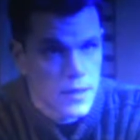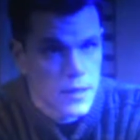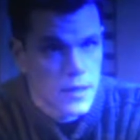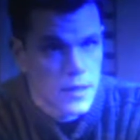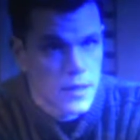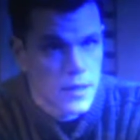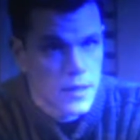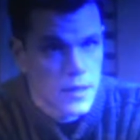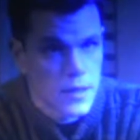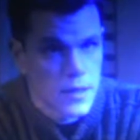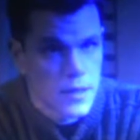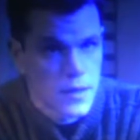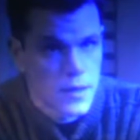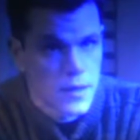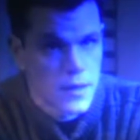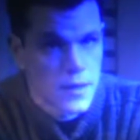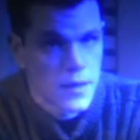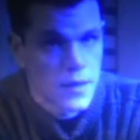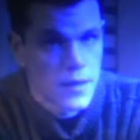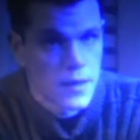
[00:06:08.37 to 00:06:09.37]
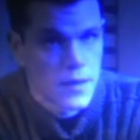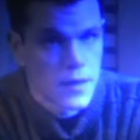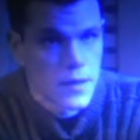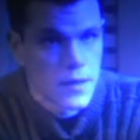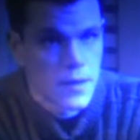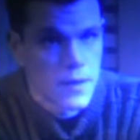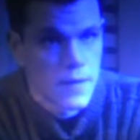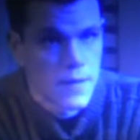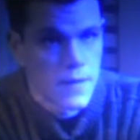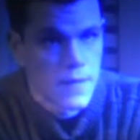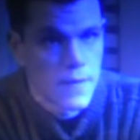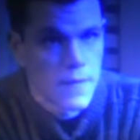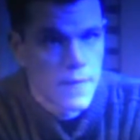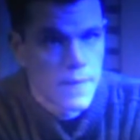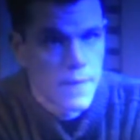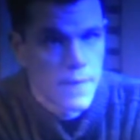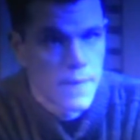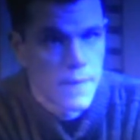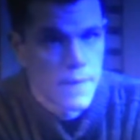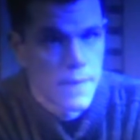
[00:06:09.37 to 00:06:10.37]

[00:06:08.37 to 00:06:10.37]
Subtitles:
No one is speaking in this clip.